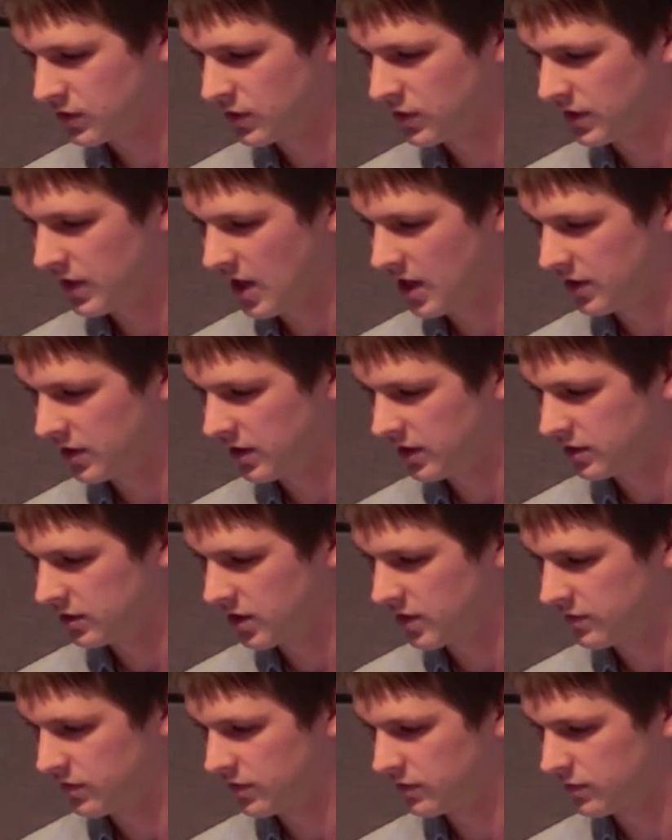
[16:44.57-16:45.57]
You can calculate your
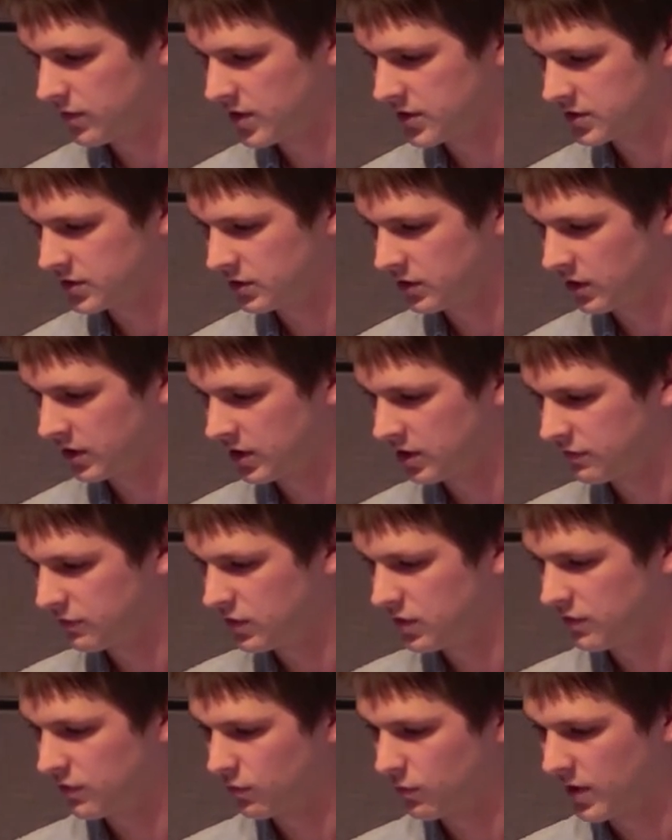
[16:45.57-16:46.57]
level of risk, look at a
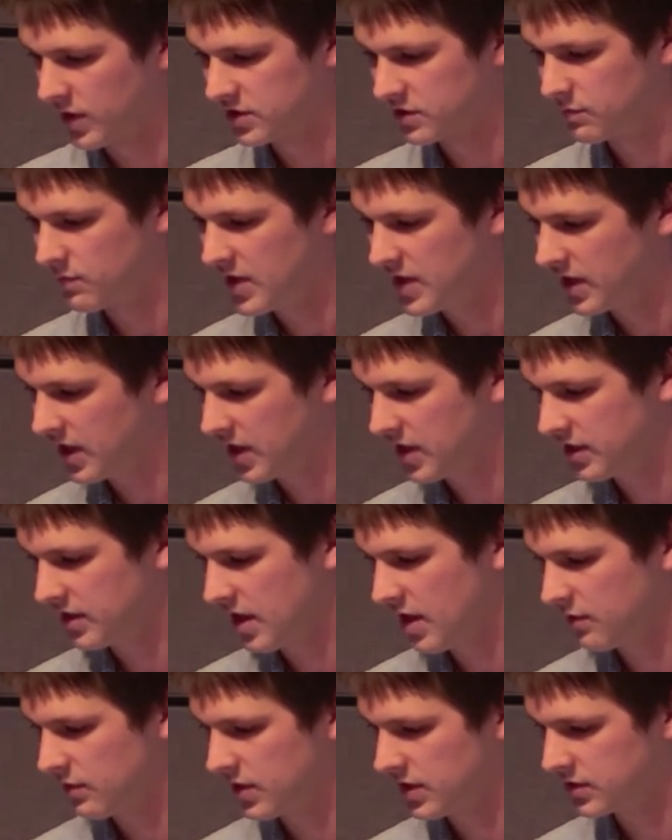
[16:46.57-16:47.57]
few different ways of mitigating
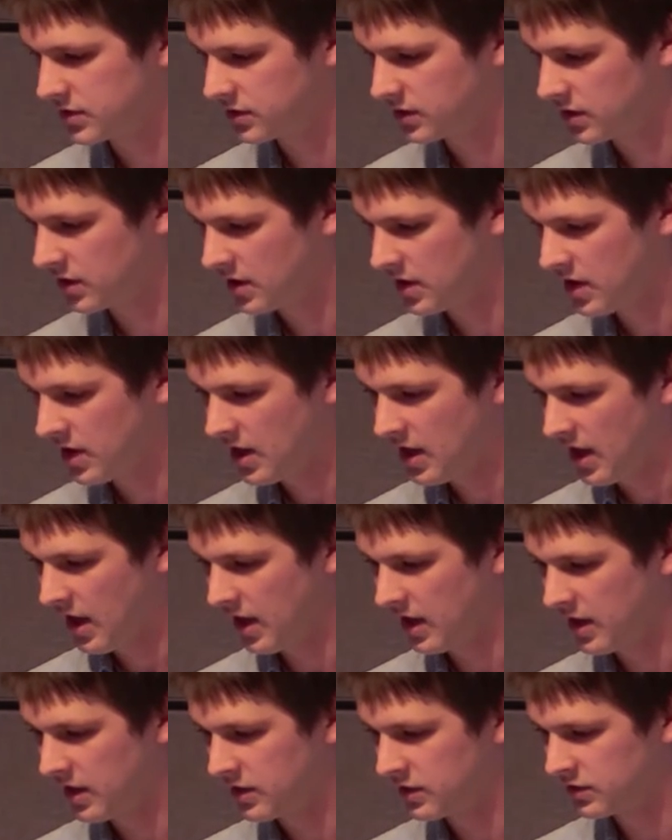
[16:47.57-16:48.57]
that risk,
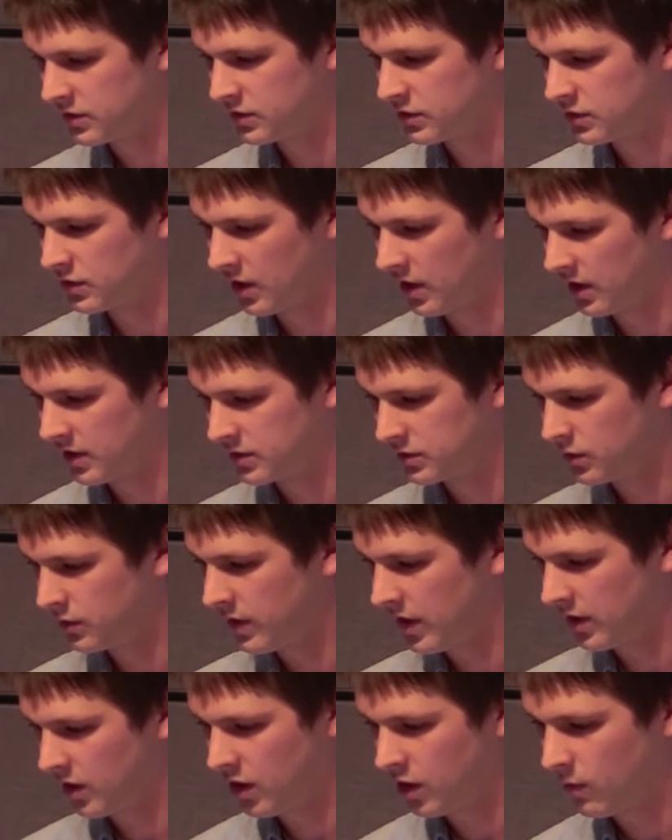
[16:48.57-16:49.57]
and, and do
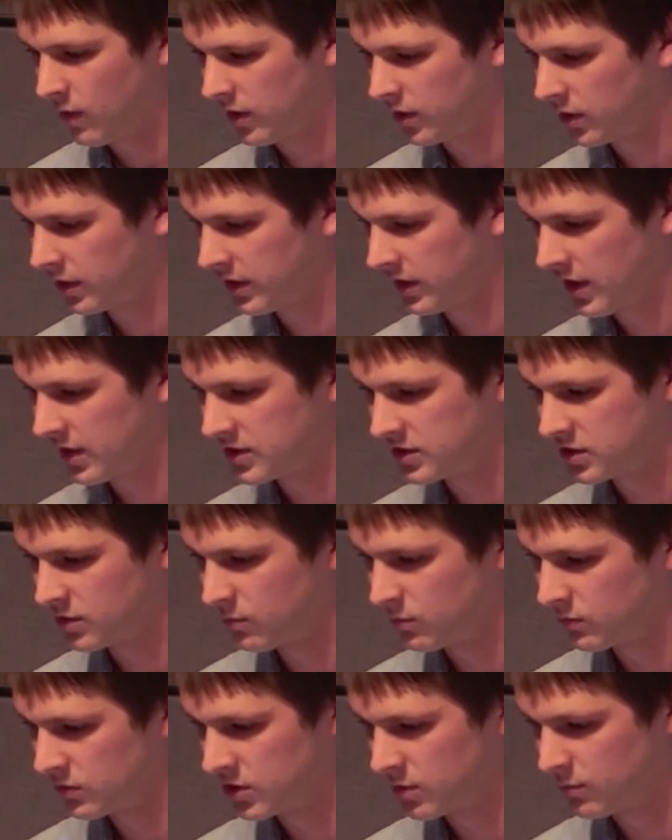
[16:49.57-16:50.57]
that all while looking at
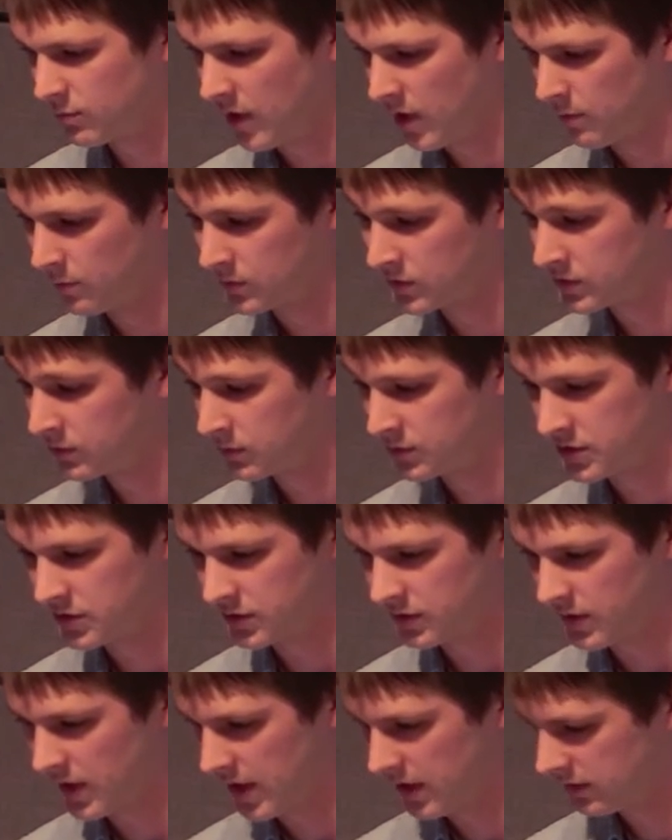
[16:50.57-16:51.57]
some, some bums, which
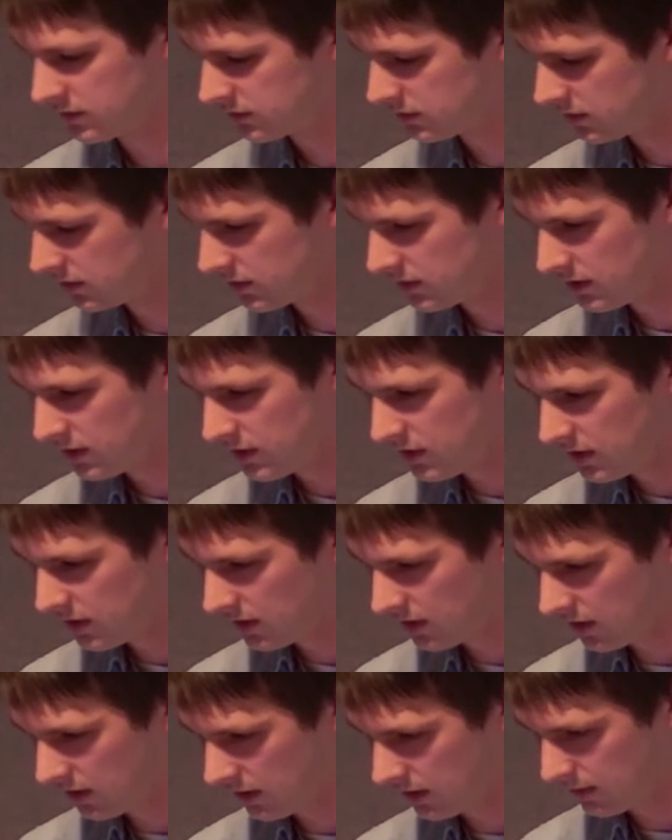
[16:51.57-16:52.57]
is great.
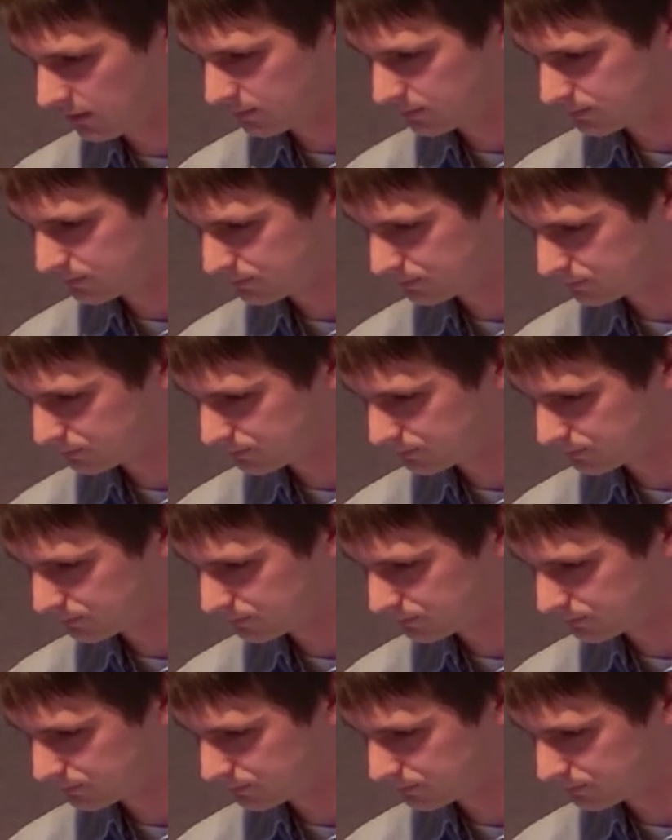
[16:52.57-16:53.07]
Um,